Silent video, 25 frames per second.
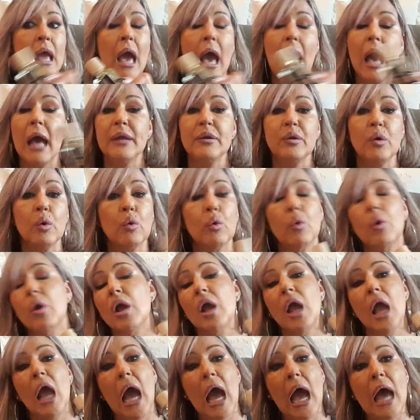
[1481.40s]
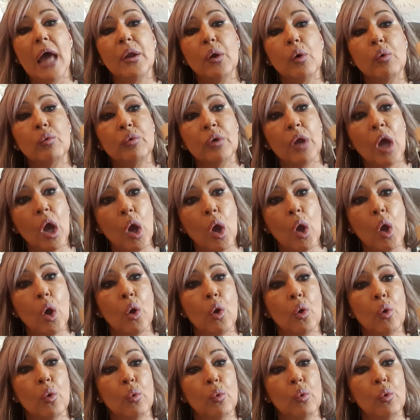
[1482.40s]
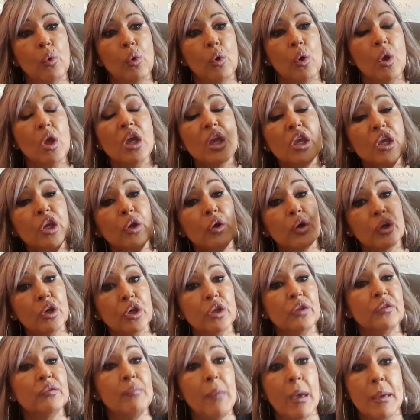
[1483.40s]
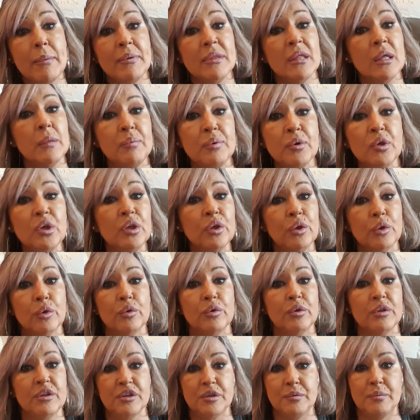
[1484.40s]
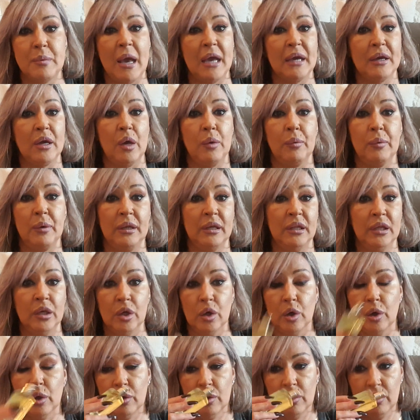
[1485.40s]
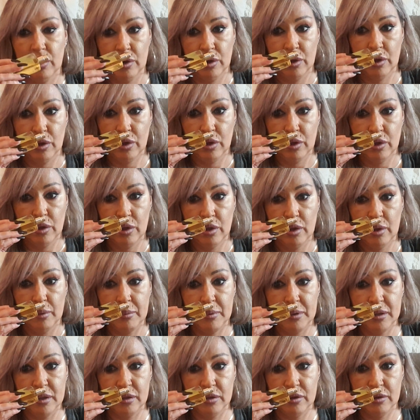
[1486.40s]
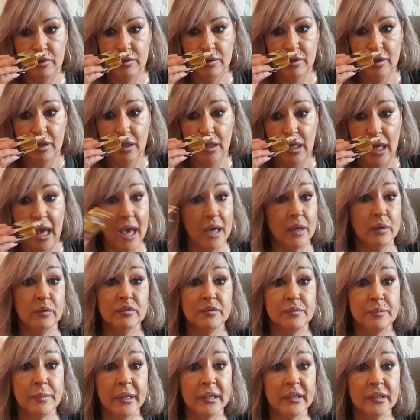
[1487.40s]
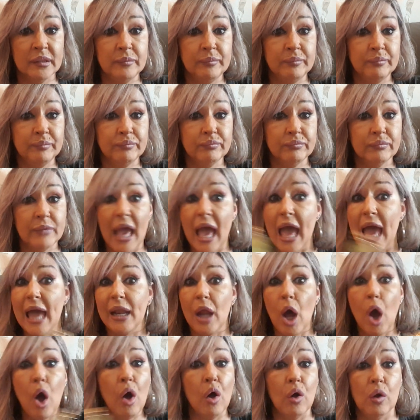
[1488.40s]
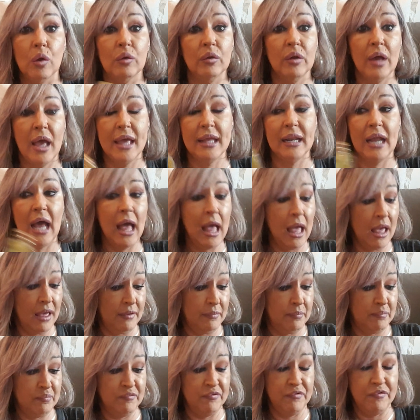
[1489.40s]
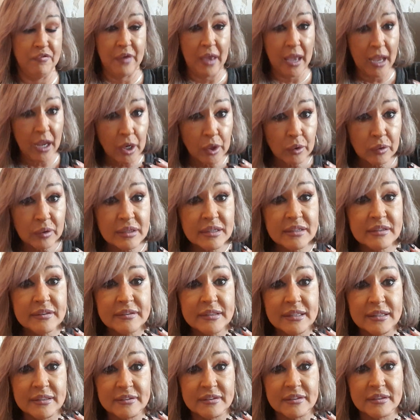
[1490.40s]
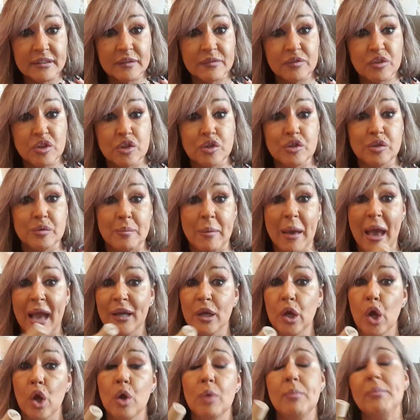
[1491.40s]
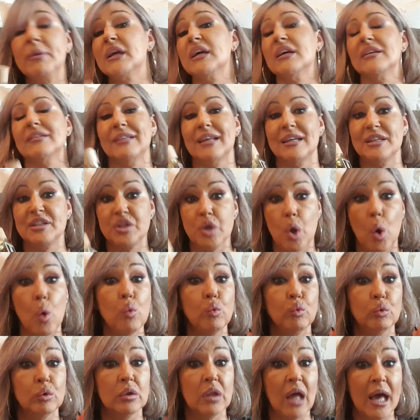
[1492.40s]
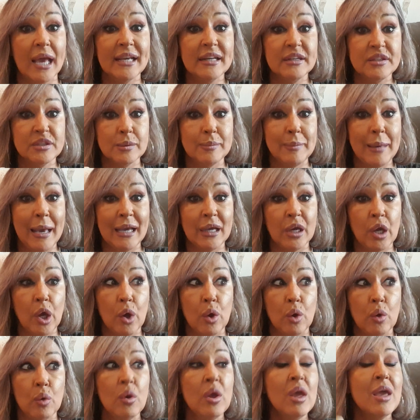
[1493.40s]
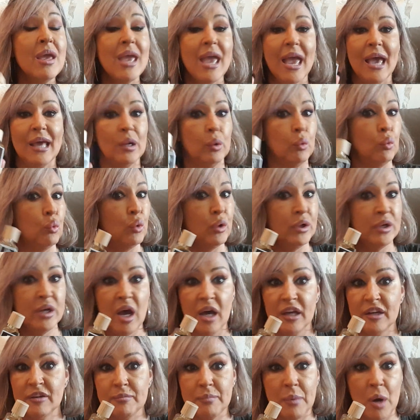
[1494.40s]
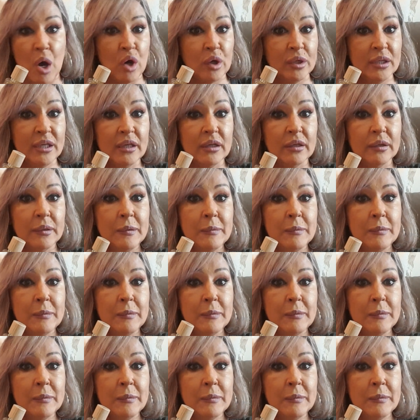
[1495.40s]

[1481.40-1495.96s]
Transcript: I don't know. You know, maybe they put oud and tobacco in here, but I don't smell it at all. And I am very sensitive to tobacco because I don't like tobacco and I would not have bought it.